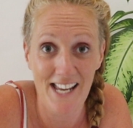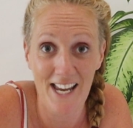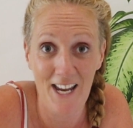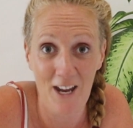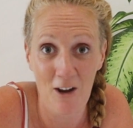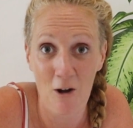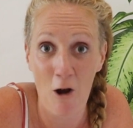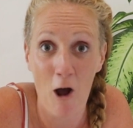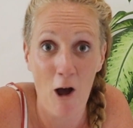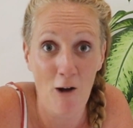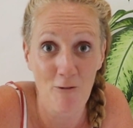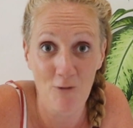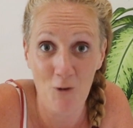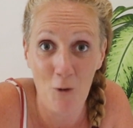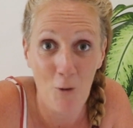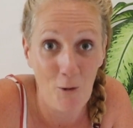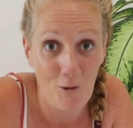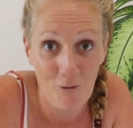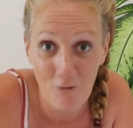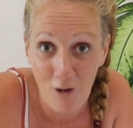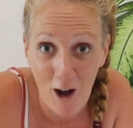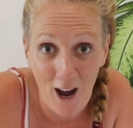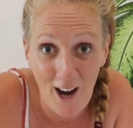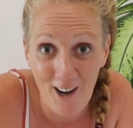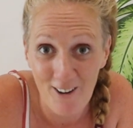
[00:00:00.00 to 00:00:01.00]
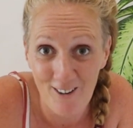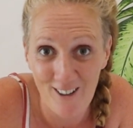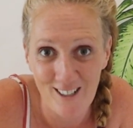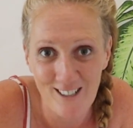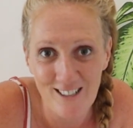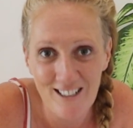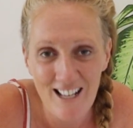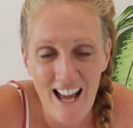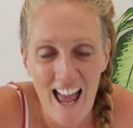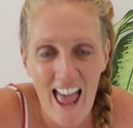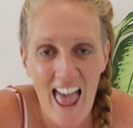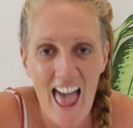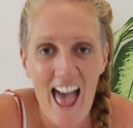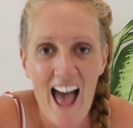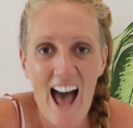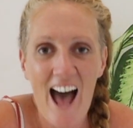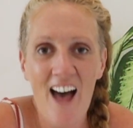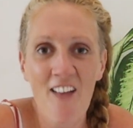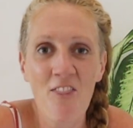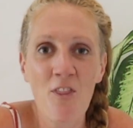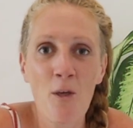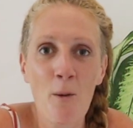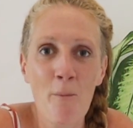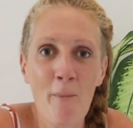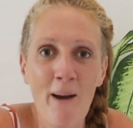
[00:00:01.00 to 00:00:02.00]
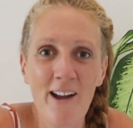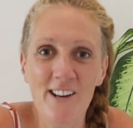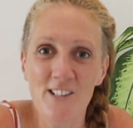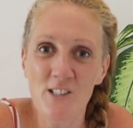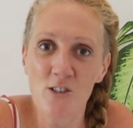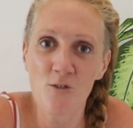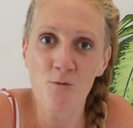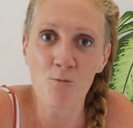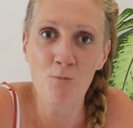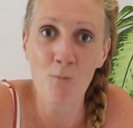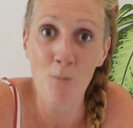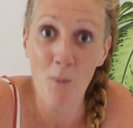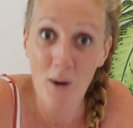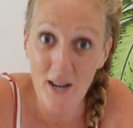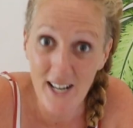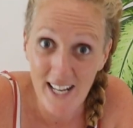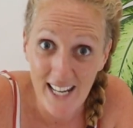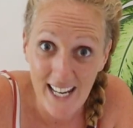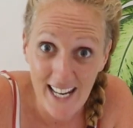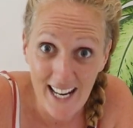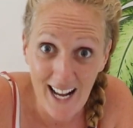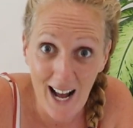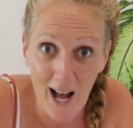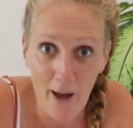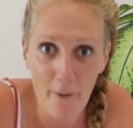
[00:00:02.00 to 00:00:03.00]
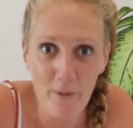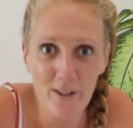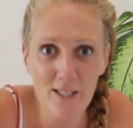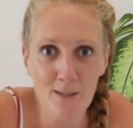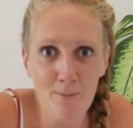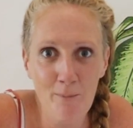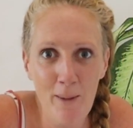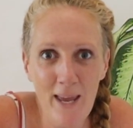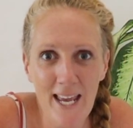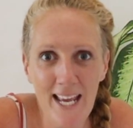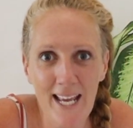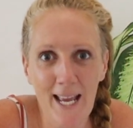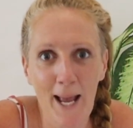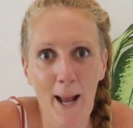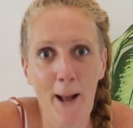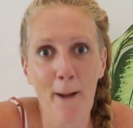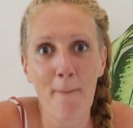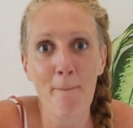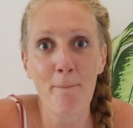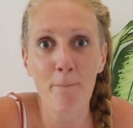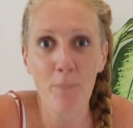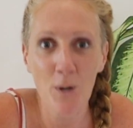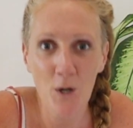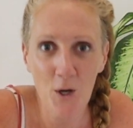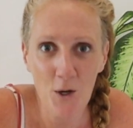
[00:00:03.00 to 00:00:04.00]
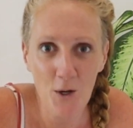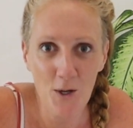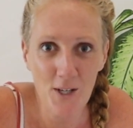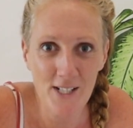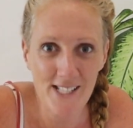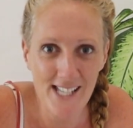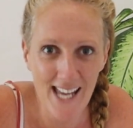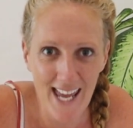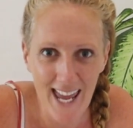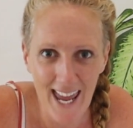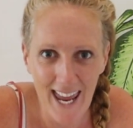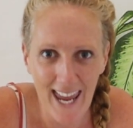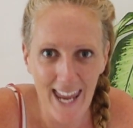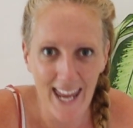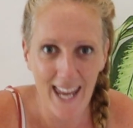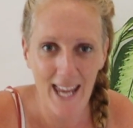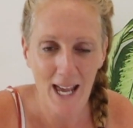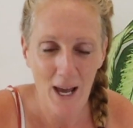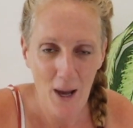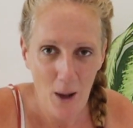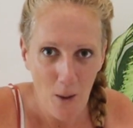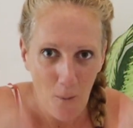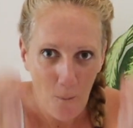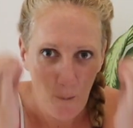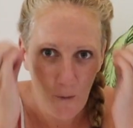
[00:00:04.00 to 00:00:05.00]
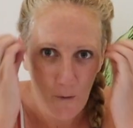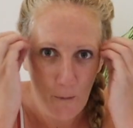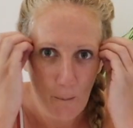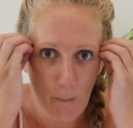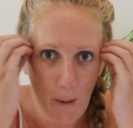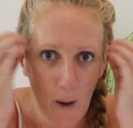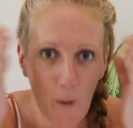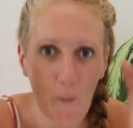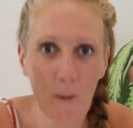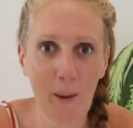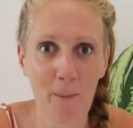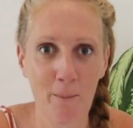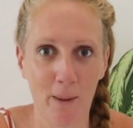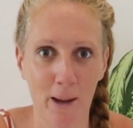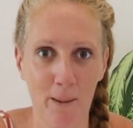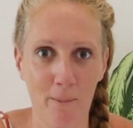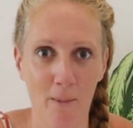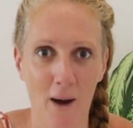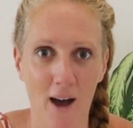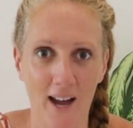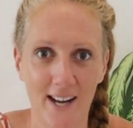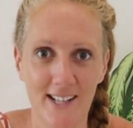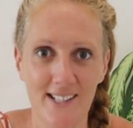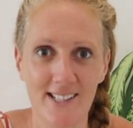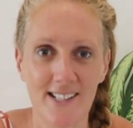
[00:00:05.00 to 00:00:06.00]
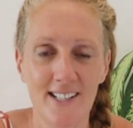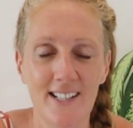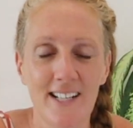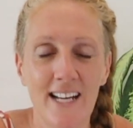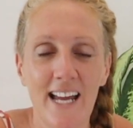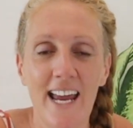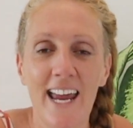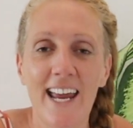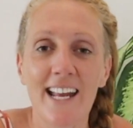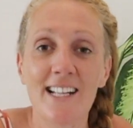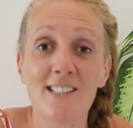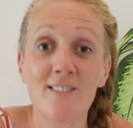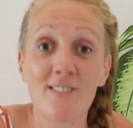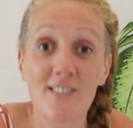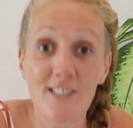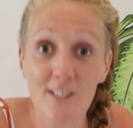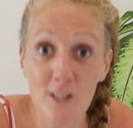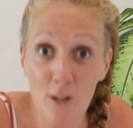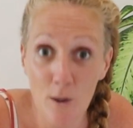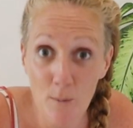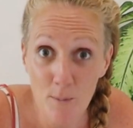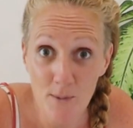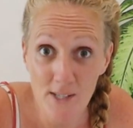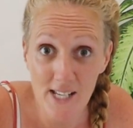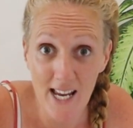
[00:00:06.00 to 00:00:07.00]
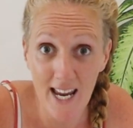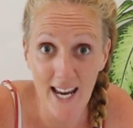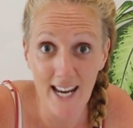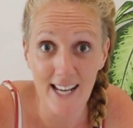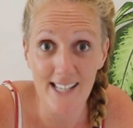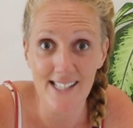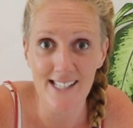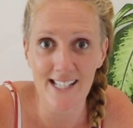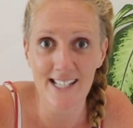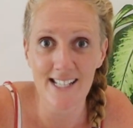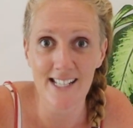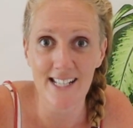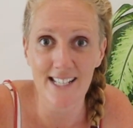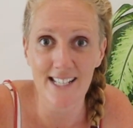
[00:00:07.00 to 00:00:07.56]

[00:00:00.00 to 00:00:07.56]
taking off, going viral. And the amount of money I was making per day was blowing my mind. In some days in